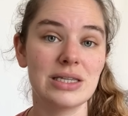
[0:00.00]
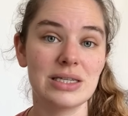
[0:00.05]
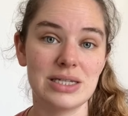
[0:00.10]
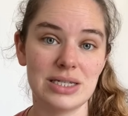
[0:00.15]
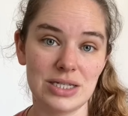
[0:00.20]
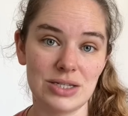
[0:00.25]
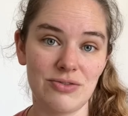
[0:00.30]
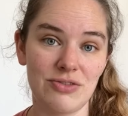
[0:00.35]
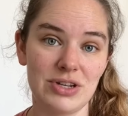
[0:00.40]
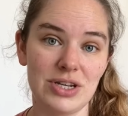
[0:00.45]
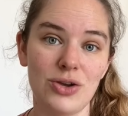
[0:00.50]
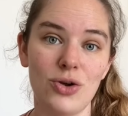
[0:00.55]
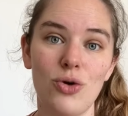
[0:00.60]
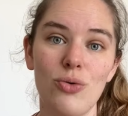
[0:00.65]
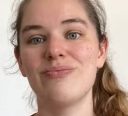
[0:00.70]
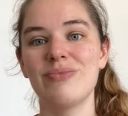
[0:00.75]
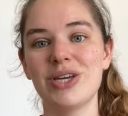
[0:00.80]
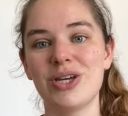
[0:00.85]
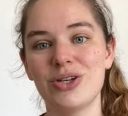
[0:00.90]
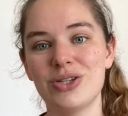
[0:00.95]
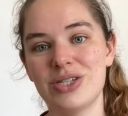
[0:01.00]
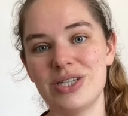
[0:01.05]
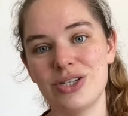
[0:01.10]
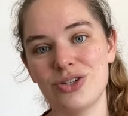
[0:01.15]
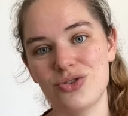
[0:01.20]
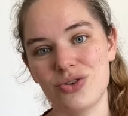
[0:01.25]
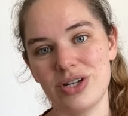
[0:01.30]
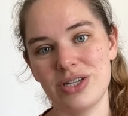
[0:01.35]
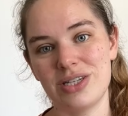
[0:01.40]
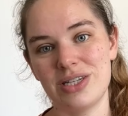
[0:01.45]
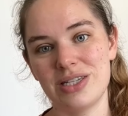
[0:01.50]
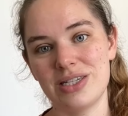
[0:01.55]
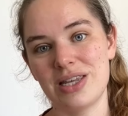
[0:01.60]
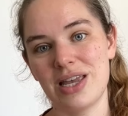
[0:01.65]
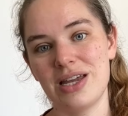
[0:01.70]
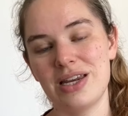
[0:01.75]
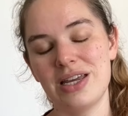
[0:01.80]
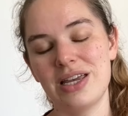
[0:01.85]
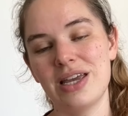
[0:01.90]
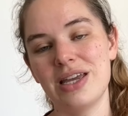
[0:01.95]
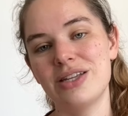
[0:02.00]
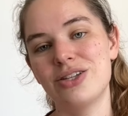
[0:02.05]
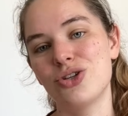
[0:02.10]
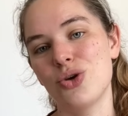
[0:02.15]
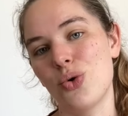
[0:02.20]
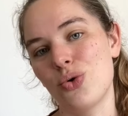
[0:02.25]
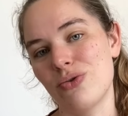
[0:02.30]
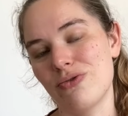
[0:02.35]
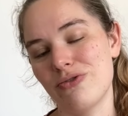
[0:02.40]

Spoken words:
this video because this dress is getting its own